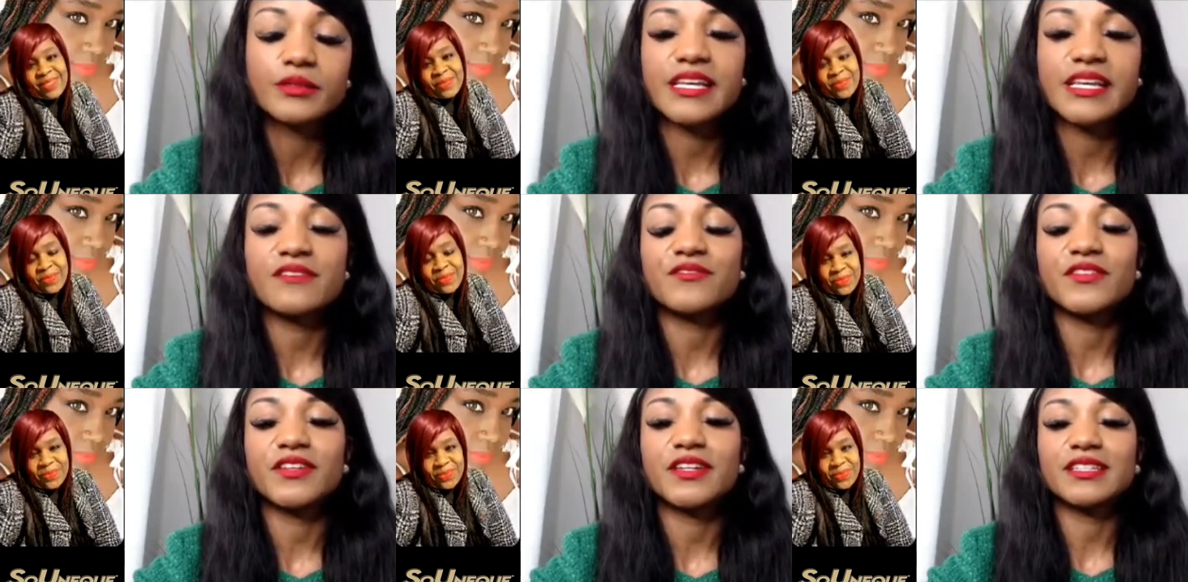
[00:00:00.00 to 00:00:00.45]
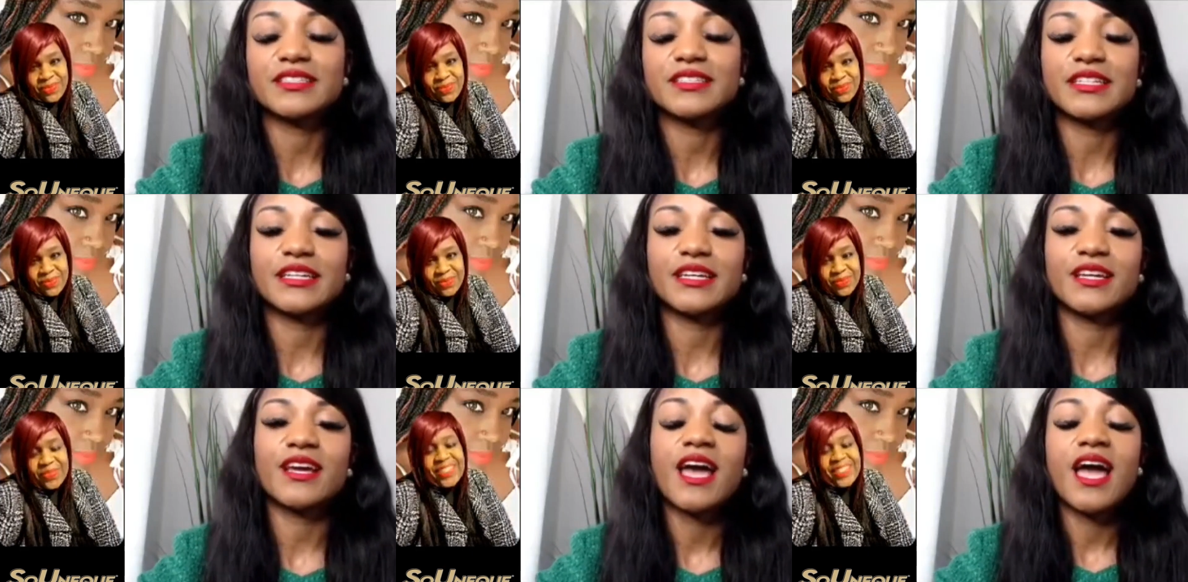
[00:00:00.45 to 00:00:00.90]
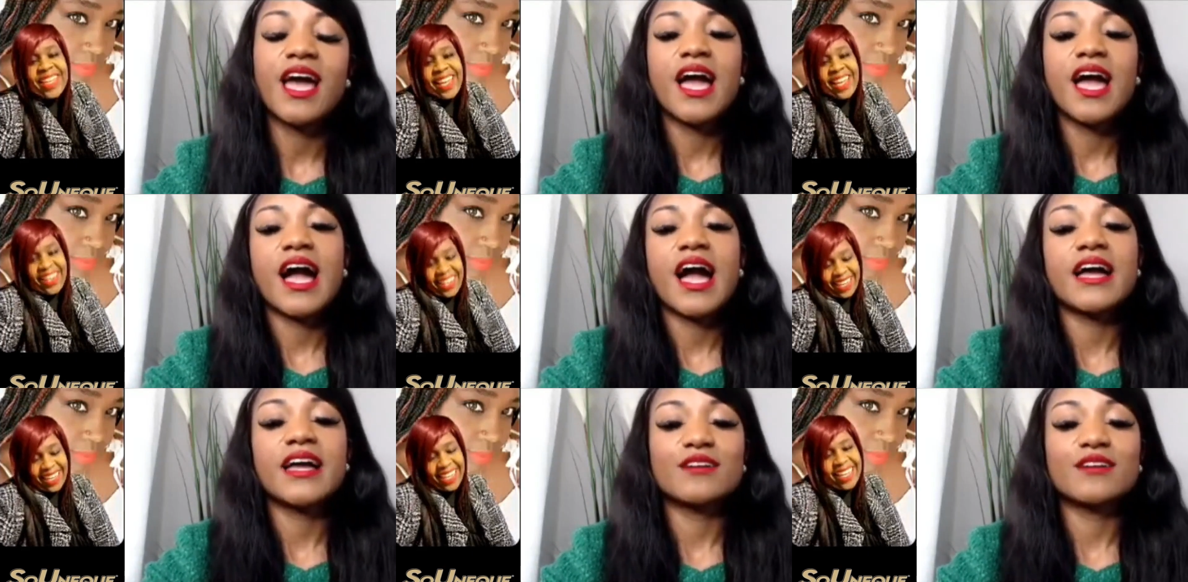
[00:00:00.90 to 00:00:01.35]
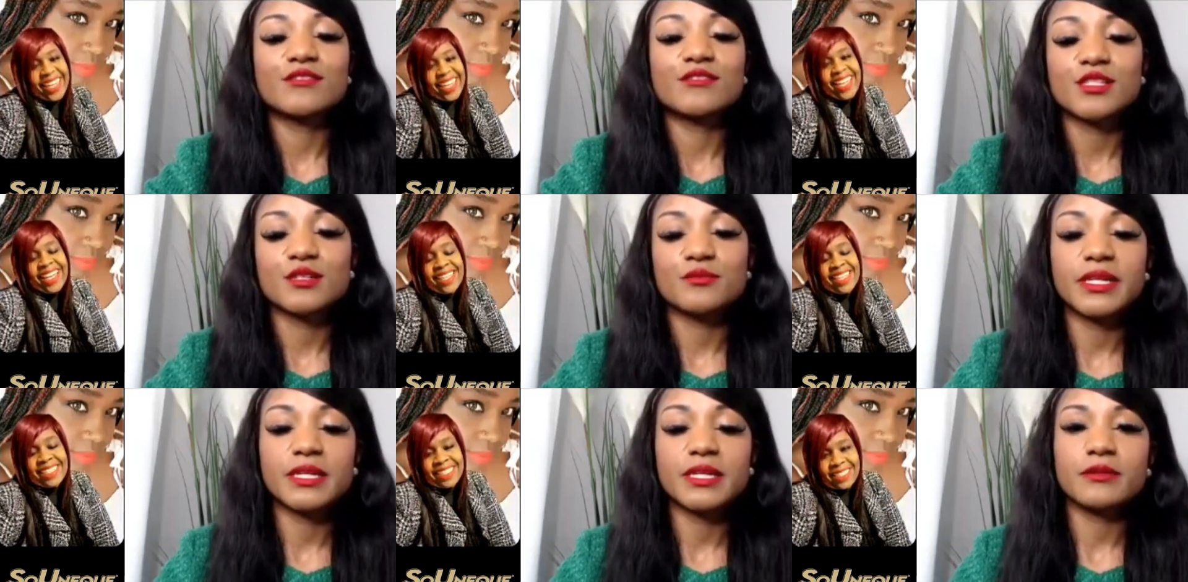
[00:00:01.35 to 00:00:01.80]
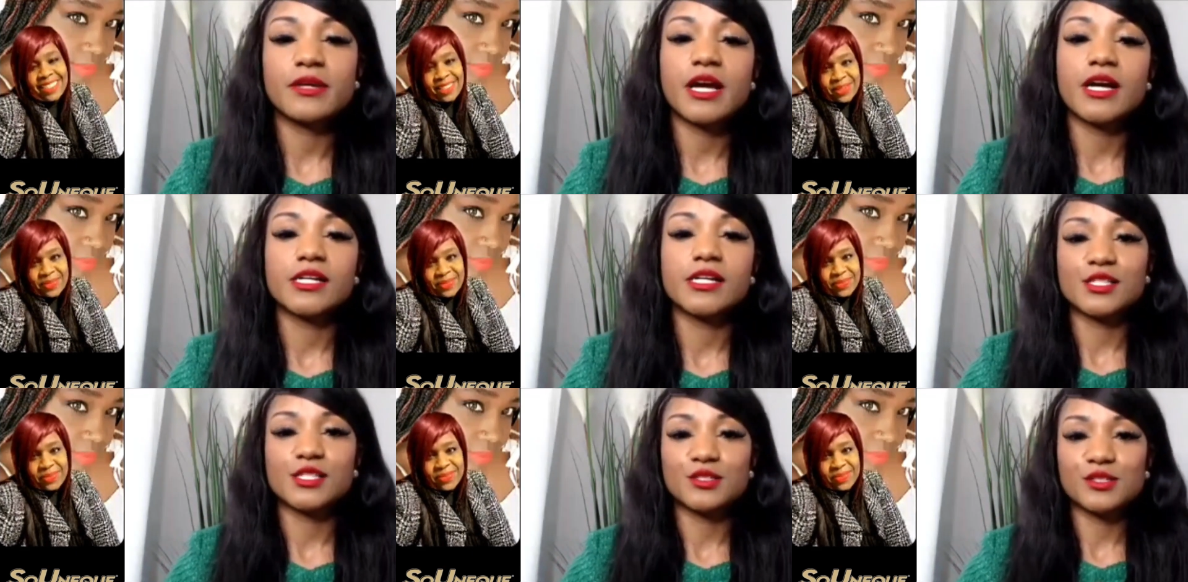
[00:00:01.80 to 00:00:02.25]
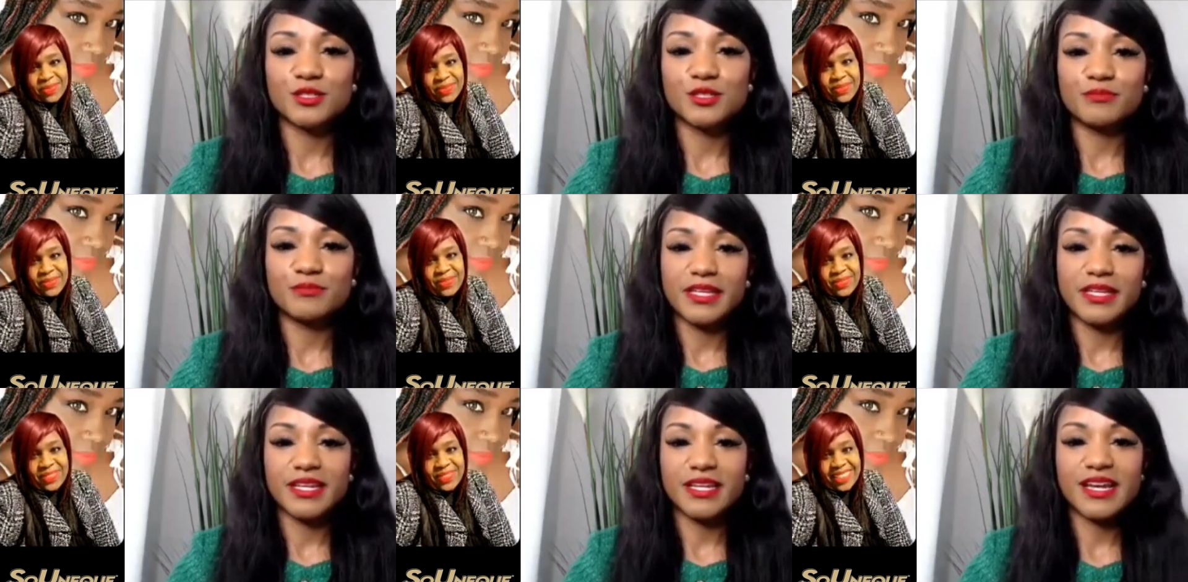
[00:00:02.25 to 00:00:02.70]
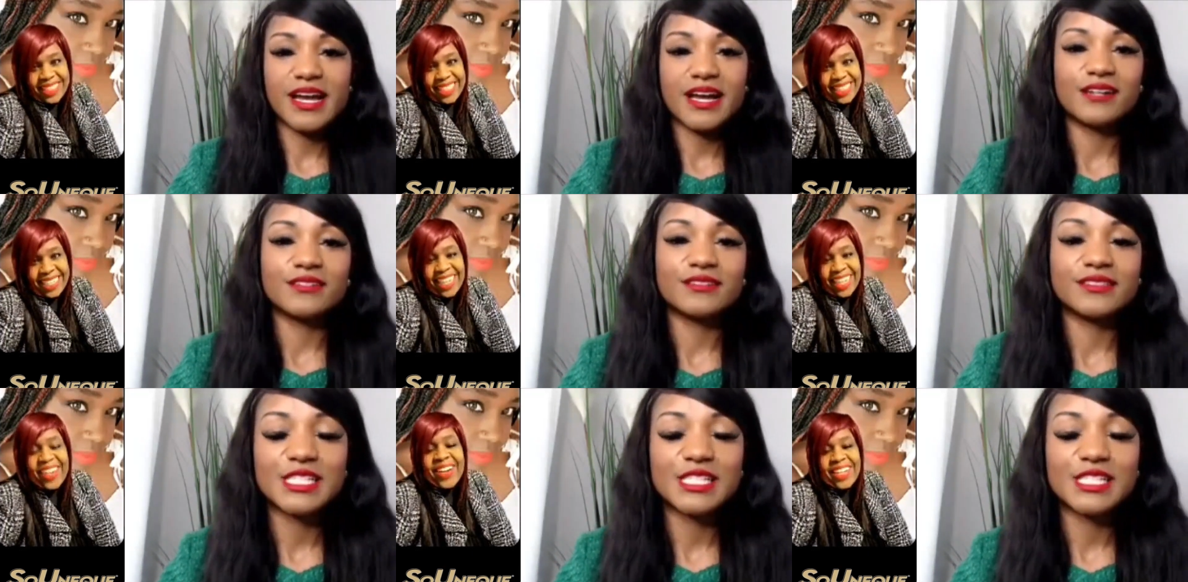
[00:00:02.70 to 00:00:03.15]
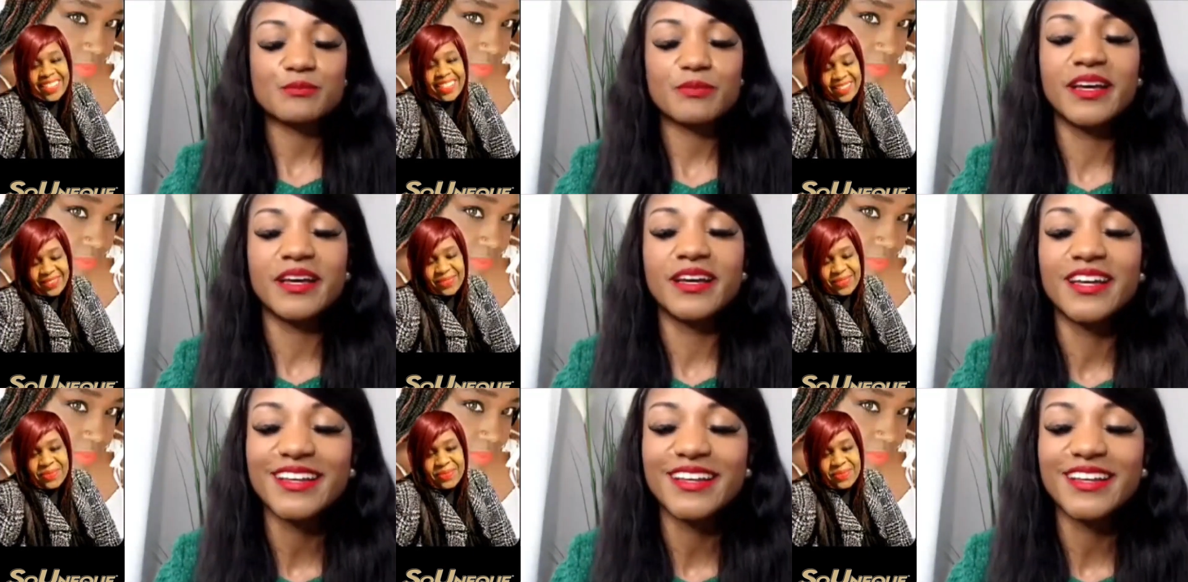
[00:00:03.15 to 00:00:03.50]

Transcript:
Speaker 1: Oh, definitely. I have so many uh, social media outlets,